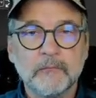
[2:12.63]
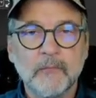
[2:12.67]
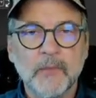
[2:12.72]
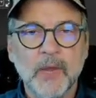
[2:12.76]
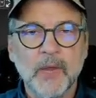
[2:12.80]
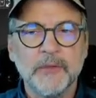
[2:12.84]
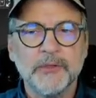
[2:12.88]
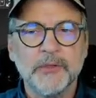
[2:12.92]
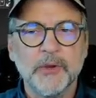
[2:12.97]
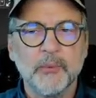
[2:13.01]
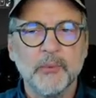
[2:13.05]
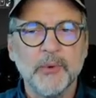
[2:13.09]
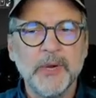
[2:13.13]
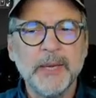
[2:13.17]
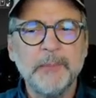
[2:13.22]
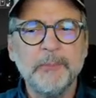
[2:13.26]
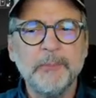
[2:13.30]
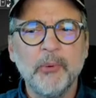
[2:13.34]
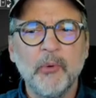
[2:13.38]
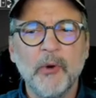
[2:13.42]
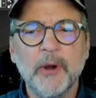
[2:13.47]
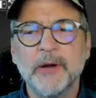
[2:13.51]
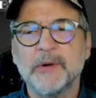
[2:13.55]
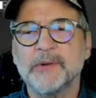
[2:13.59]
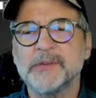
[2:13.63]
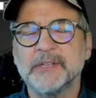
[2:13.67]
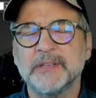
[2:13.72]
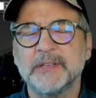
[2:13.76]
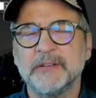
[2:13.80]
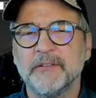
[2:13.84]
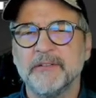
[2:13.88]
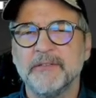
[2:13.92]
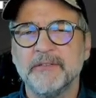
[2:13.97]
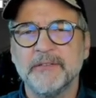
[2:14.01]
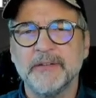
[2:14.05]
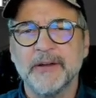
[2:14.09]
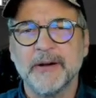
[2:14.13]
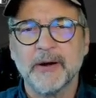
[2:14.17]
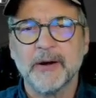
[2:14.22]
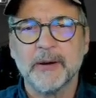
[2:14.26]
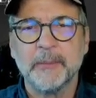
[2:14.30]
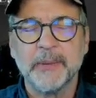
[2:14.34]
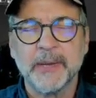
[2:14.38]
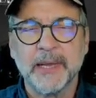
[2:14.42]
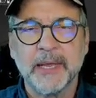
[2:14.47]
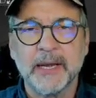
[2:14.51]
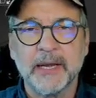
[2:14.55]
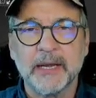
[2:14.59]
the read pointer is at the very
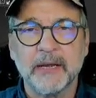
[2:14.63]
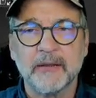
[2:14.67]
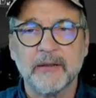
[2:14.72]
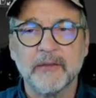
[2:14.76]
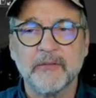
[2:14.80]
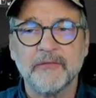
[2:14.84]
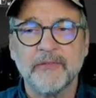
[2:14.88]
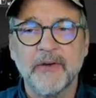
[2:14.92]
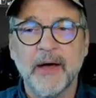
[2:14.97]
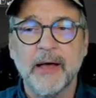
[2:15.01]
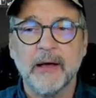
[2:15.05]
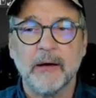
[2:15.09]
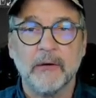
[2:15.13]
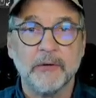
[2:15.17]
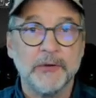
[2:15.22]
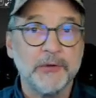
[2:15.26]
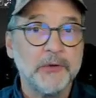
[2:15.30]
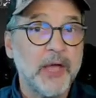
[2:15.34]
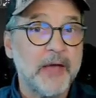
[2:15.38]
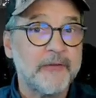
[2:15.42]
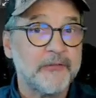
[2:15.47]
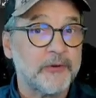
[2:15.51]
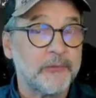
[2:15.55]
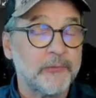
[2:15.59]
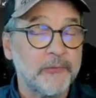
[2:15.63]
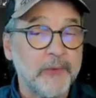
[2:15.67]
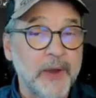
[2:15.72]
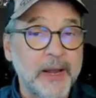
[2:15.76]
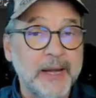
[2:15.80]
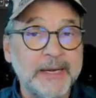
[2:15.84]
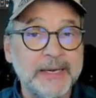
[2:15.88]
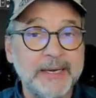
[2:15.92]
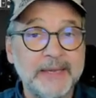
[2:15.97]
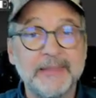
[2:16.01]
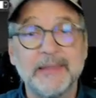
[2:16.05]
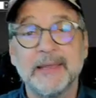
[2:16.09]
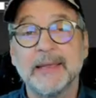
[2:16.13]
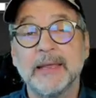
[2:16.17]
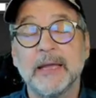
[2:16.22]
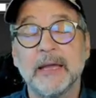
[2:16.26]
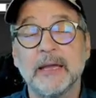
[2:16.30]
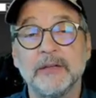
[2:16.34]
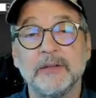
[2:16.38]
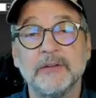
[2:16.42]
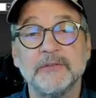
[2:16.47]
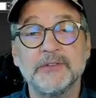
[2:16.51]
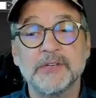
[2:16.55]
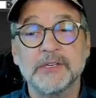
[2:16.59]
beginning of the file. You haven't read anything yet,
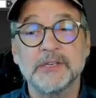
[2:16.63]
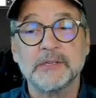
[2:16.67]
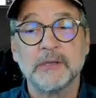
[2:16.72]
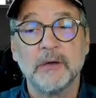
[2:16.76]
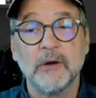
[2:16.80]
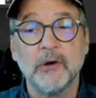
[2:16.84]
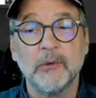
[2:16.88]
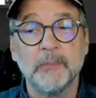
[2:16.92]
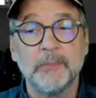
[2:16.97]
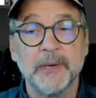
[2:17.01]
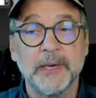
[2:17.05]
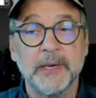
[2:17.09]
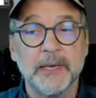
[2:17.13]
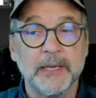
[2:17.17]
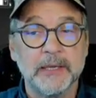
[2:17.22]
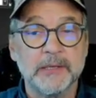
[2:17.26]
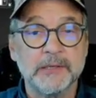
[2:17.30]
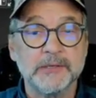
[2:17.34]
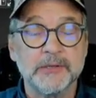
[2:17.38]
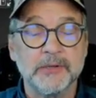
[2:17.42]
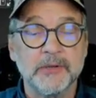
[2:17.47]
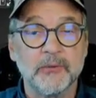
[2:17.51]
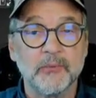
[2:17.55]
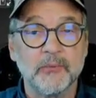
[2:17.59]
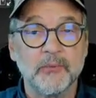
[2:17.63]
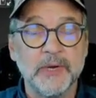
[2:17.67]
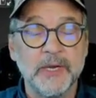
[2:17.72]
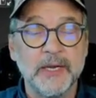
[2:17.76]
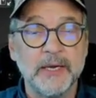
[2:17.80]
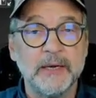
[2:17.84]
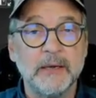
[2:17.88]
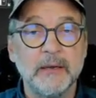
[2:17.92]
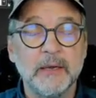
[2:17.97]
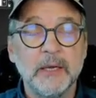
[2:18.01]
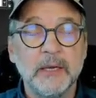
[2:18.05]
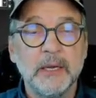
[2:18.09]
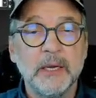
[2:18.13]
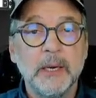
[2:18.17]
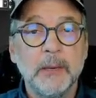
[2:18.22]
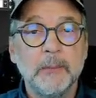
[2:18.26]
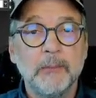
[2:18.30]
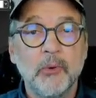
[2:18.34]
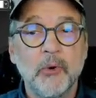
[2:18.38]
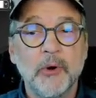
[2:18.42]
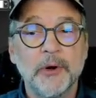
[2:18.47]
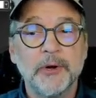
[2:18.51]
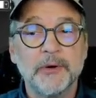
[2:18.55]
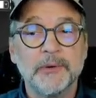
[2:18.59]
you've just opened it. So the read
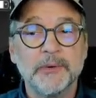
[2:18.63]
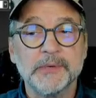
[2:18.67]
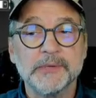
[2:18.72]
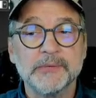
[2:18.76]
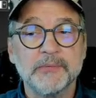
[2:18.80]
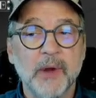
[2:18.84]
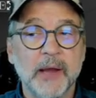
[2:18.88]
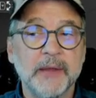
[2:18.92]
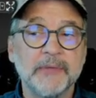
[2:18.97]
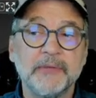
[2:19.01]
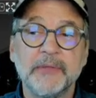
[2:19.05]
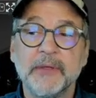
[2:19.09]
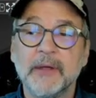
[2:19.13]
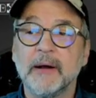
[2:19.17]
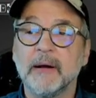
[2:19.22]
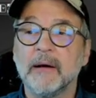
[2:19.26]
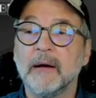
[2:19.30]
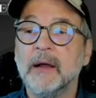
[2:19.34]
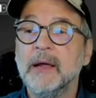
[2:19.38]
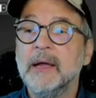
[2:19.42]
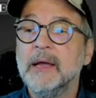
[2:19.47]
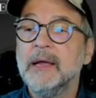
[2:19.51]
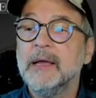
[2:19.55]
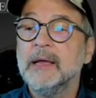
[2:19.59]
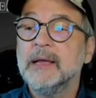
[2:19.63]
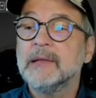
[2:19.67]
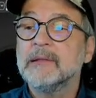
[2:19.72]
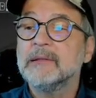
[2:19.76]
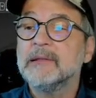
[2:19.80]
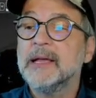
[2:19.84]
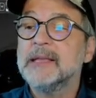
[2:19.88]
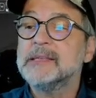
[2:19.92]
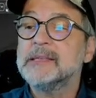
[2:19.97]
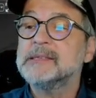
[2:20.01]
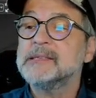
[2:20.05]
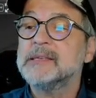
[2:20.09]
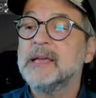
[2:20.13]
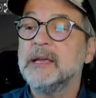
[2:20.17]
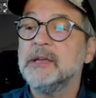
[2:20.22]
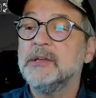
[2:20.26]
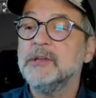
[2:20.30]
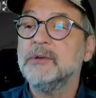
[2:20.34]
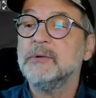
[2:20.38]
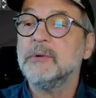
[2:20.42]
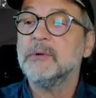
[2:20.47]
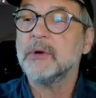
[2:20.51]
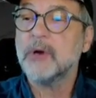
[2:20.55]
pointer is right there. Let's say you